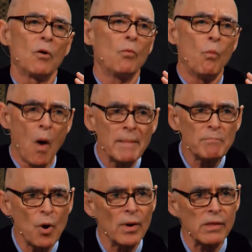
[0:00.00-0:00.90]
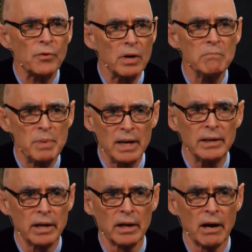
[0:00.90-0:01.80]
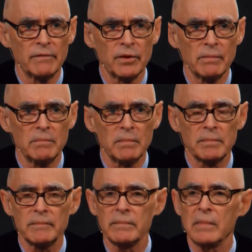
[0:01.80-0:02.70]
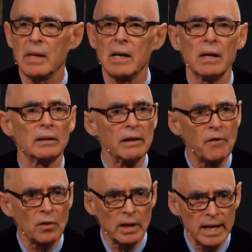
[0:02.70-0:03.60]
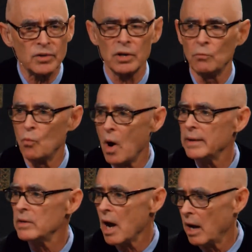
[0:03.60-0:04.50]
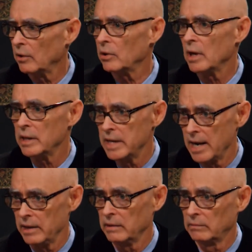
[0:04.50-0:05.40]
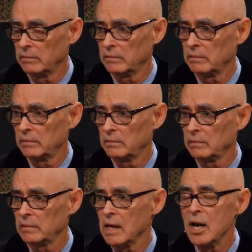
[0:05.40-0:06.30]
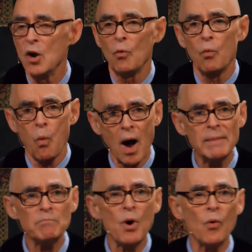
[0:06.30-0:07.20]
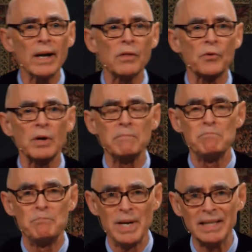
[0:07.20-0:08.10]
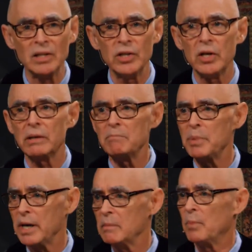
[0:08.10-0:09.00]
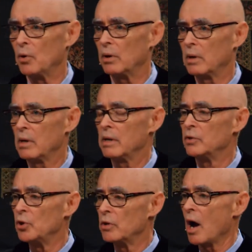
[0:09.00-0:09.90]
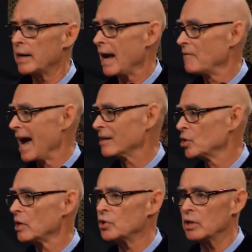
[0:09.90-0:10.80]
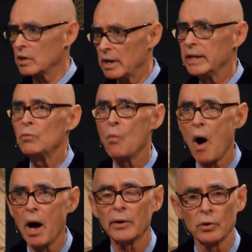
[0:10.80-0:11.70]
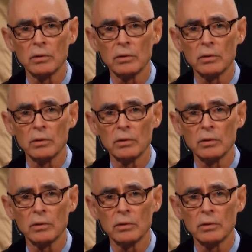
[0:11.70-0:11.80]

1.3 billion of them live on less than $1 a day. 1.3 billion people do not have access to clean water.